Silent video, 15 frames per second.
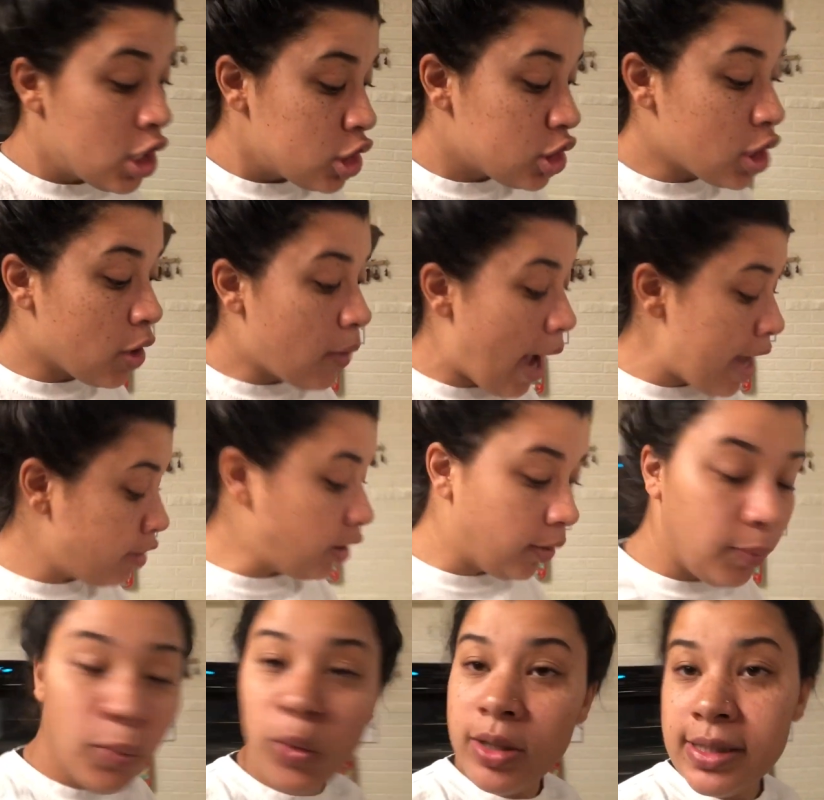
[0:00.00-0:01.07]
So I don't
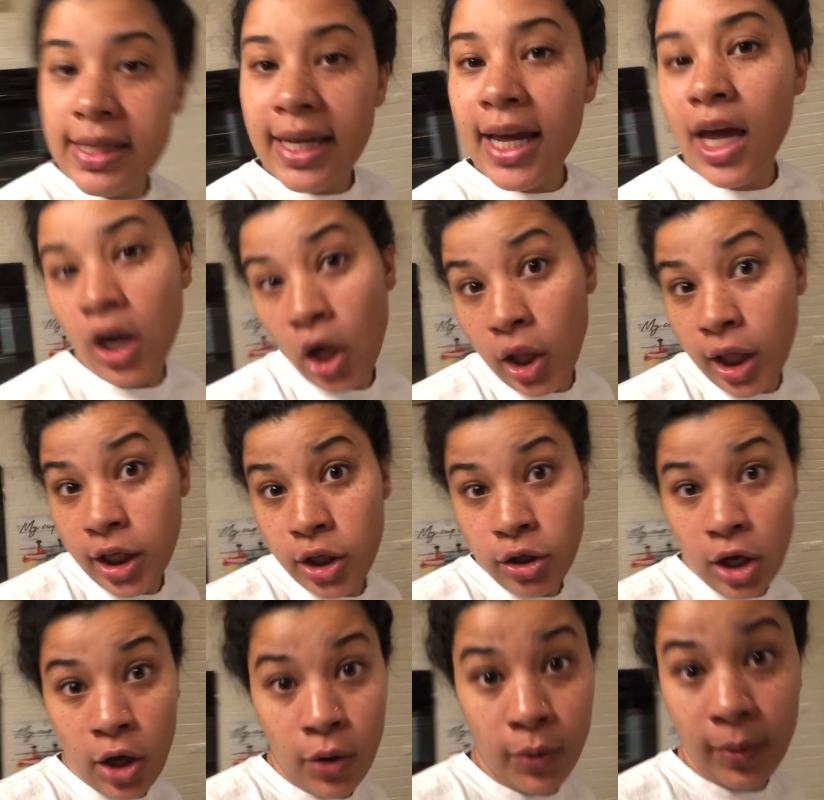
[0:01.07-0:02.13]
know, we'll see and I'll let you
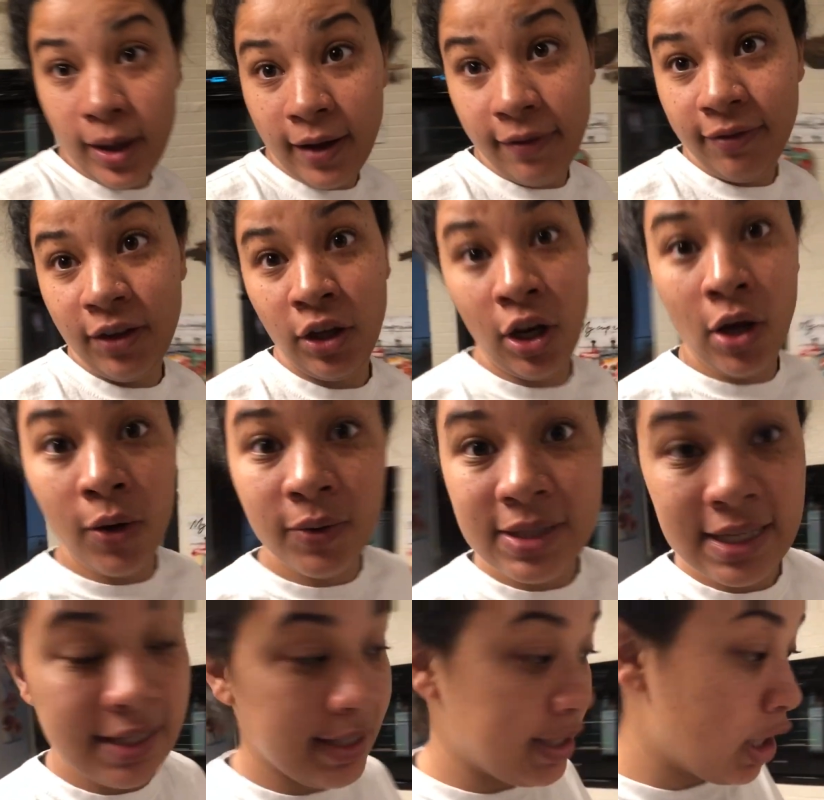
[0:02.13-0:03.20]
know if, you know,
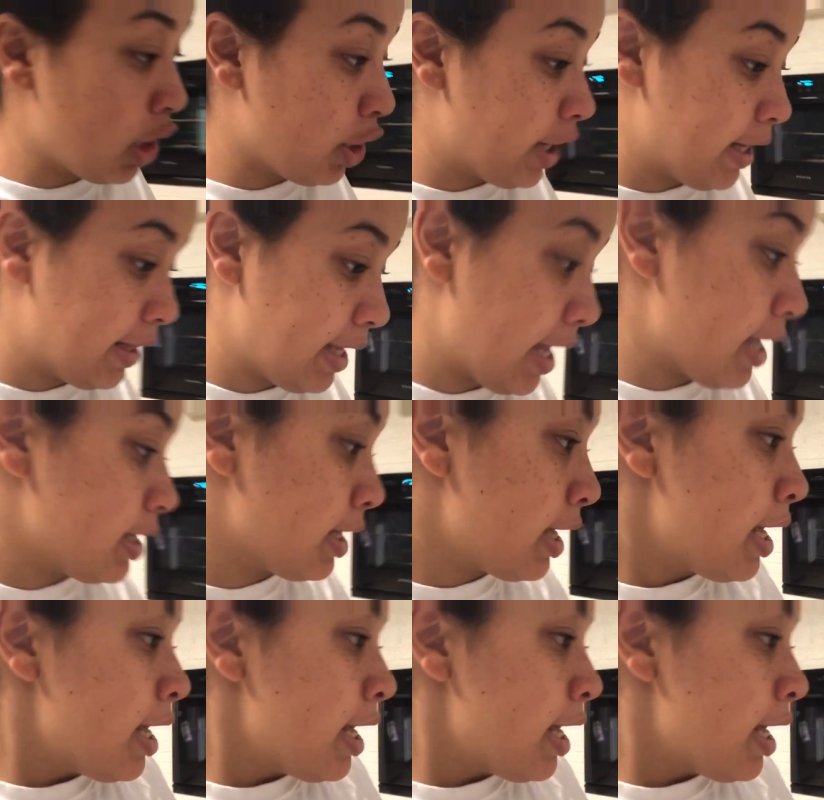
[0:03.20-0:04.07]
sis is hungry at the end.